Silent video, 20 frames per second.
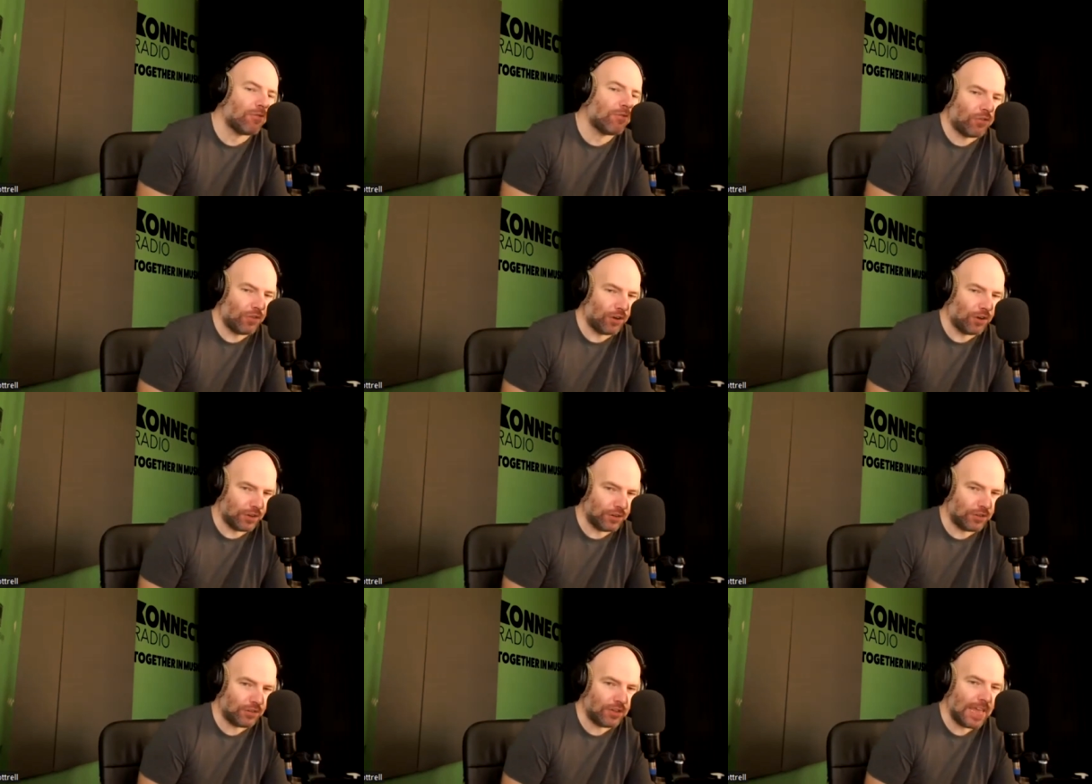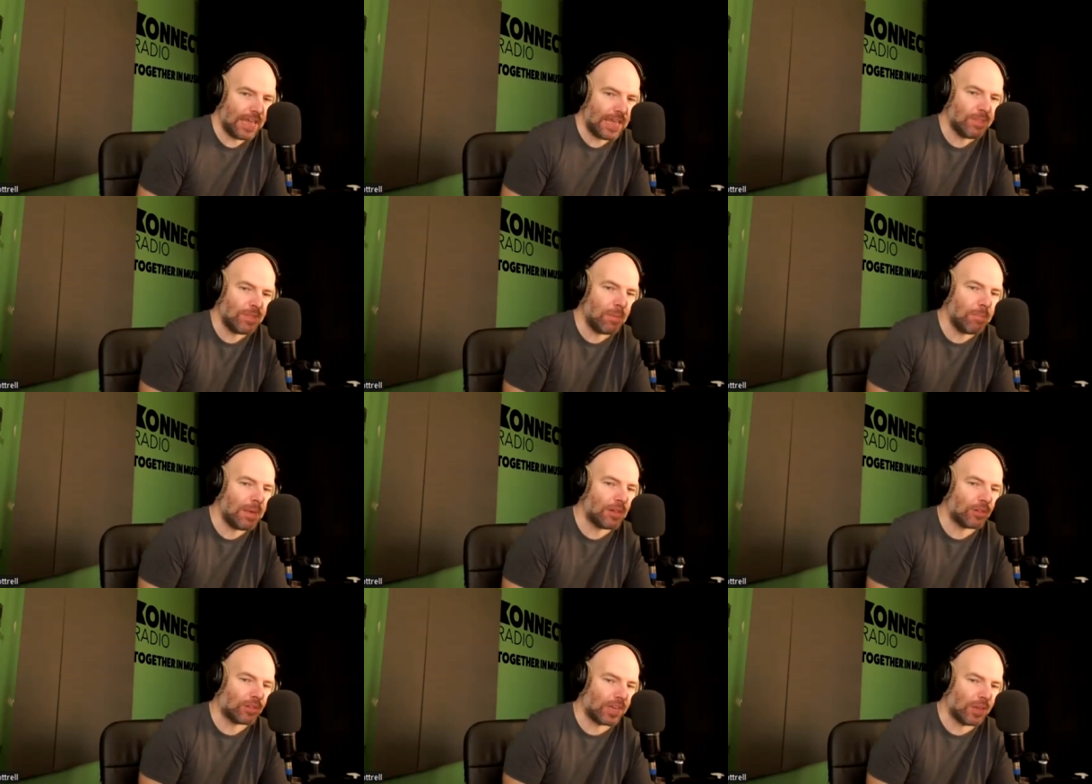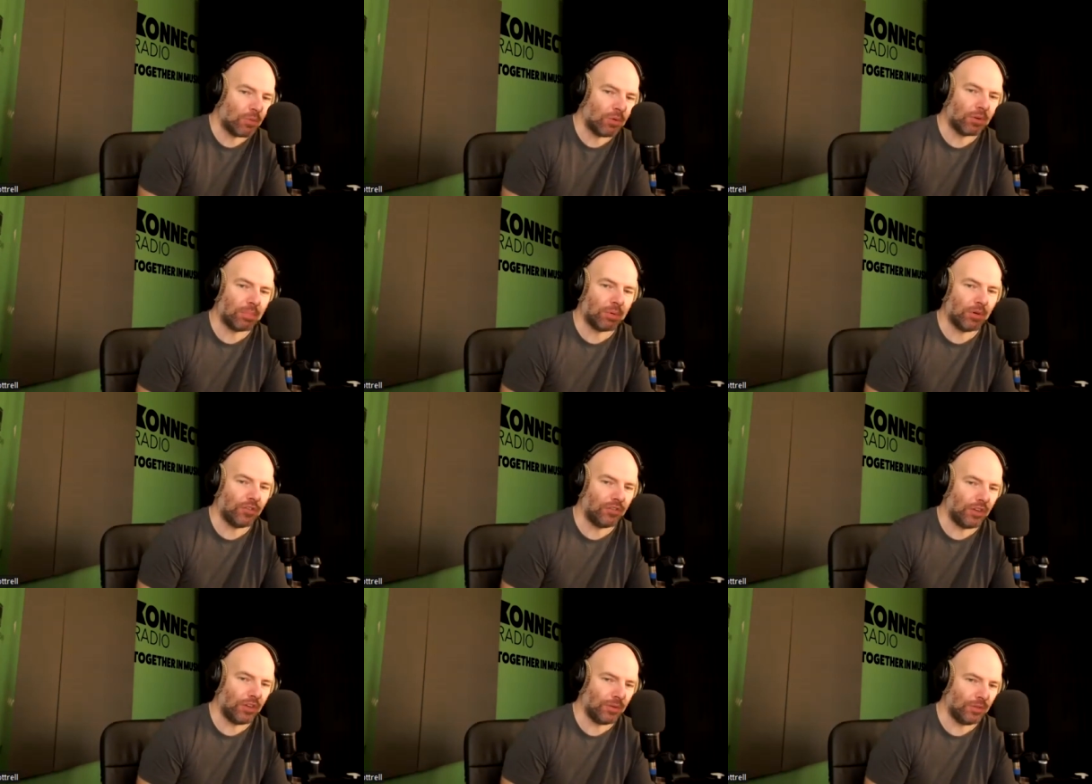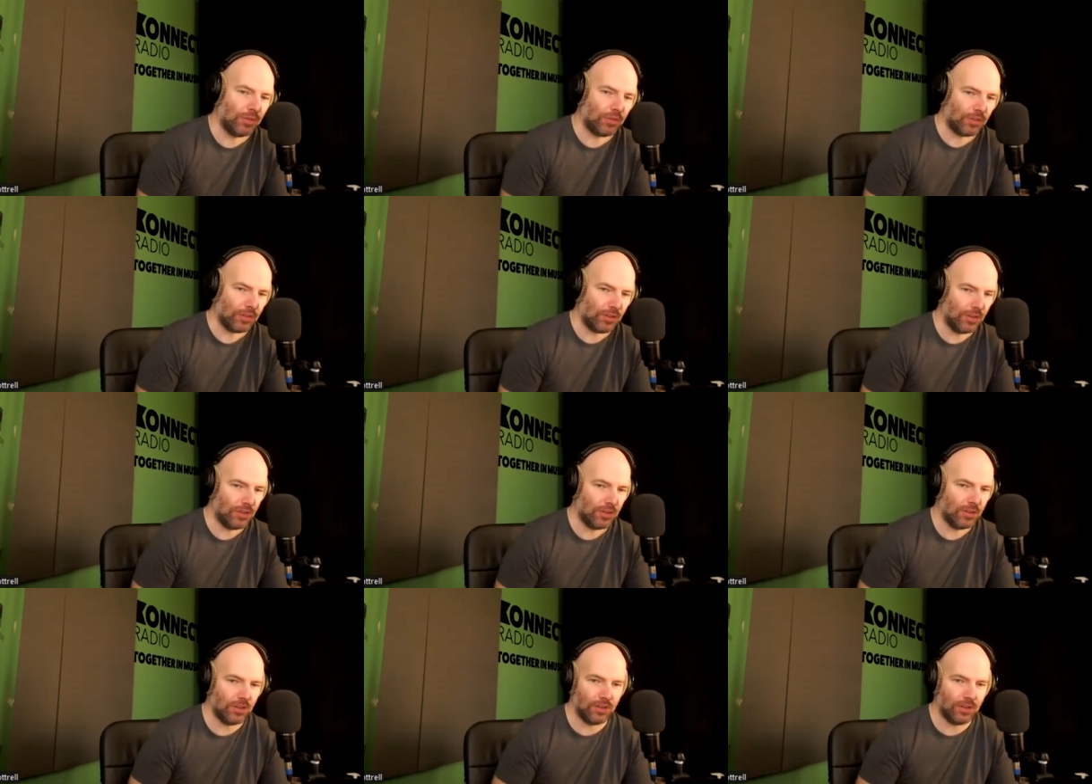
difference in the milk it would produce?